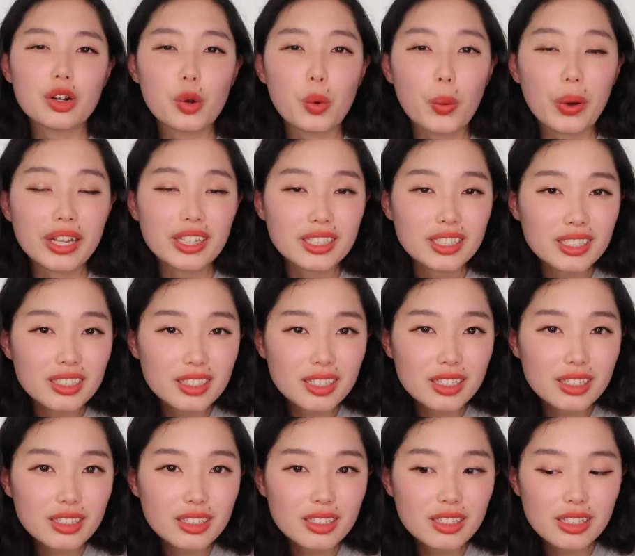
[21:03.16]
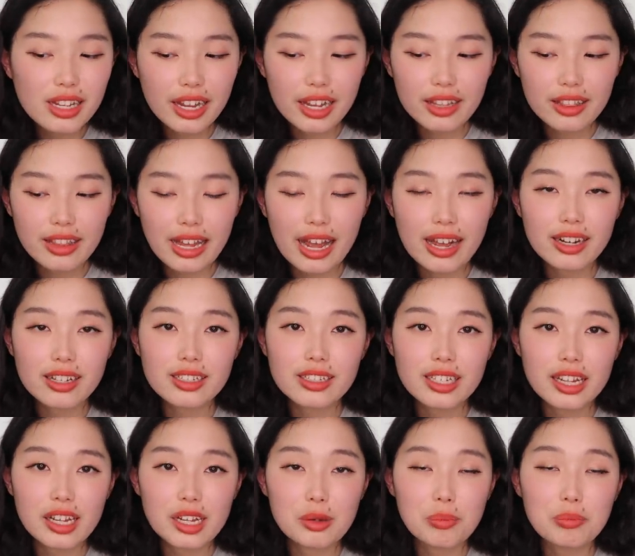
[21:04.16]
acquaintances, and that
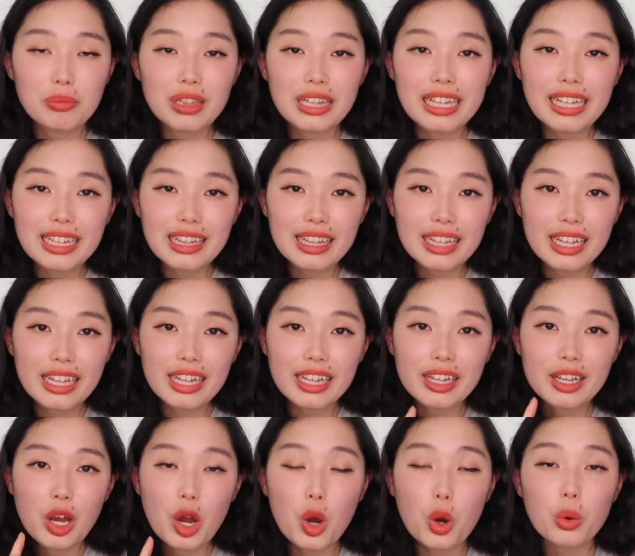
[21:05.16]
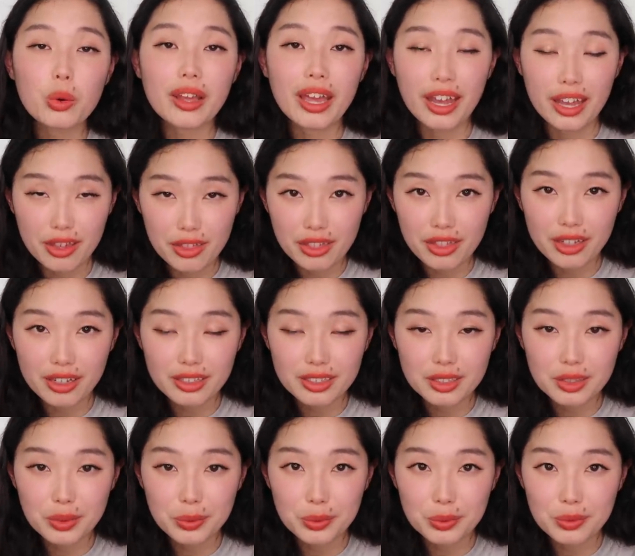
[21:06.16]
is a completely okay thing
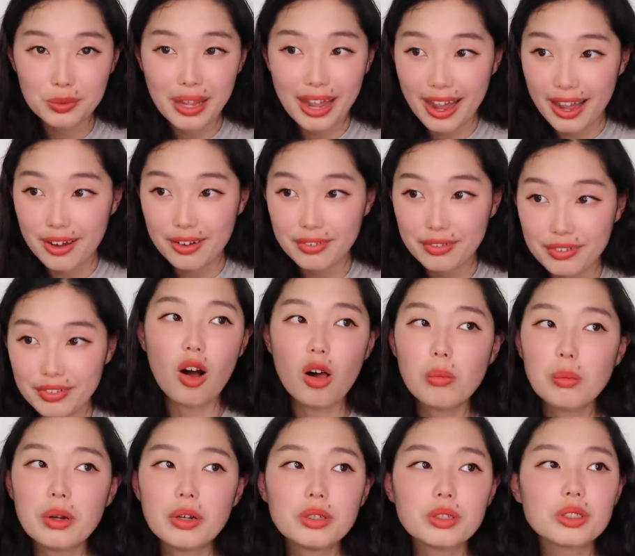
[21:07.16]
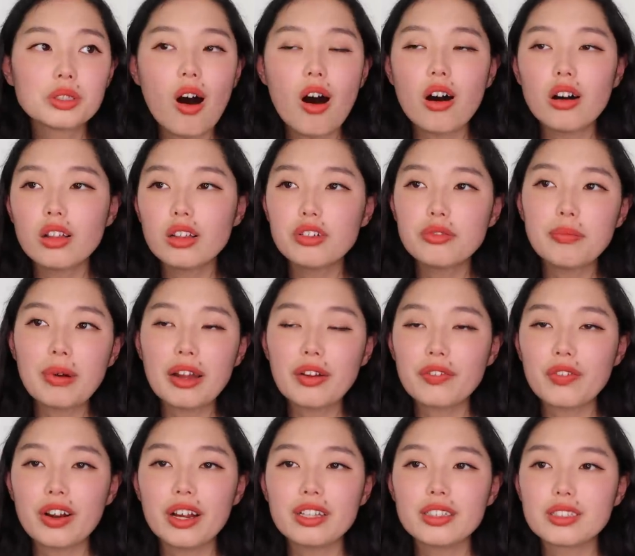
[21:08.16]
to have. Almost all of my
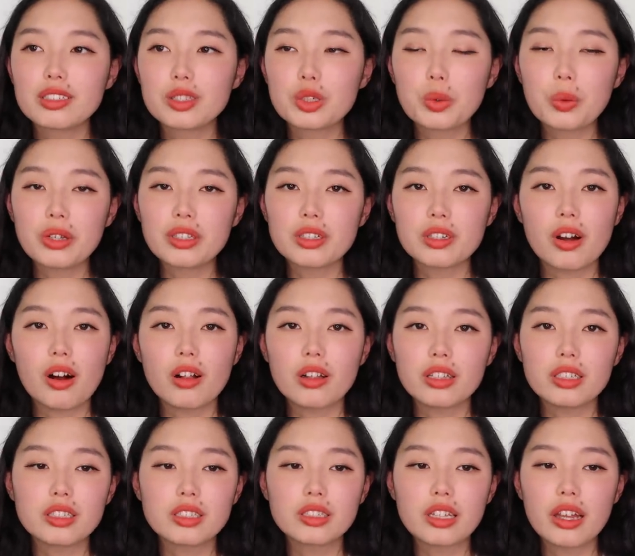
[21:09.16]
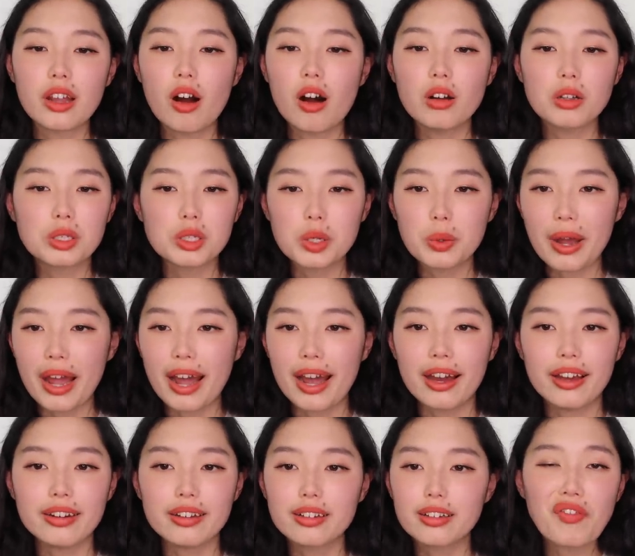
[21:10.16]
friends who went to college, they also
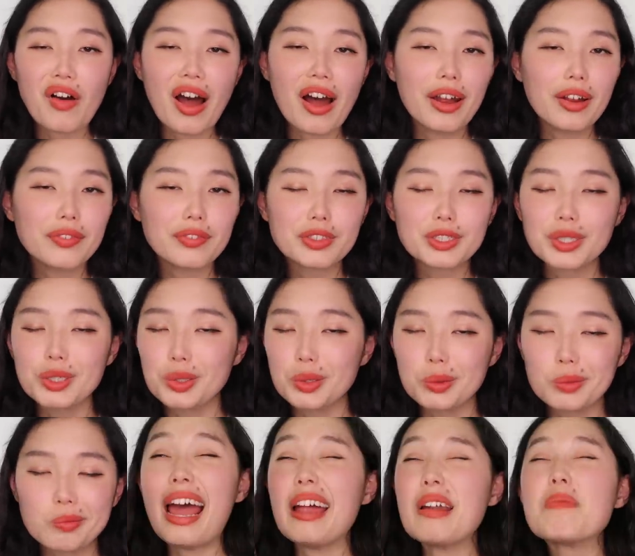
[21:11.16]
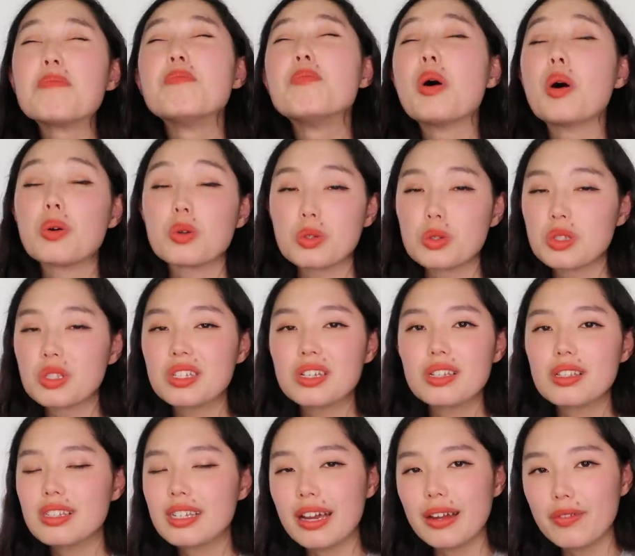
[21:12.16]
had five to at most
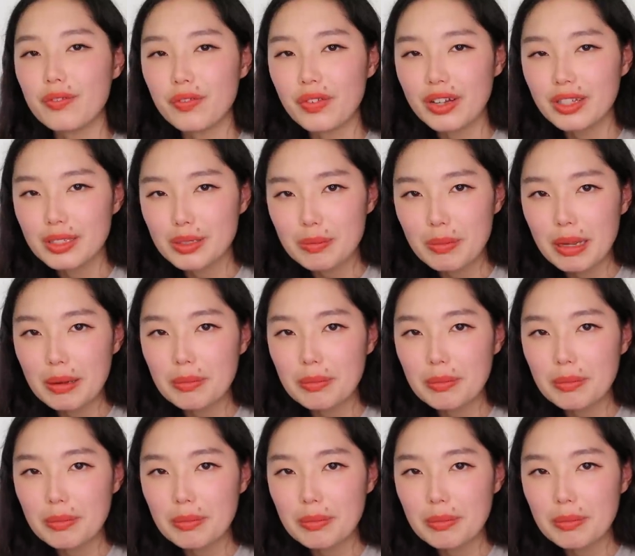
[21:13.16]
ten friends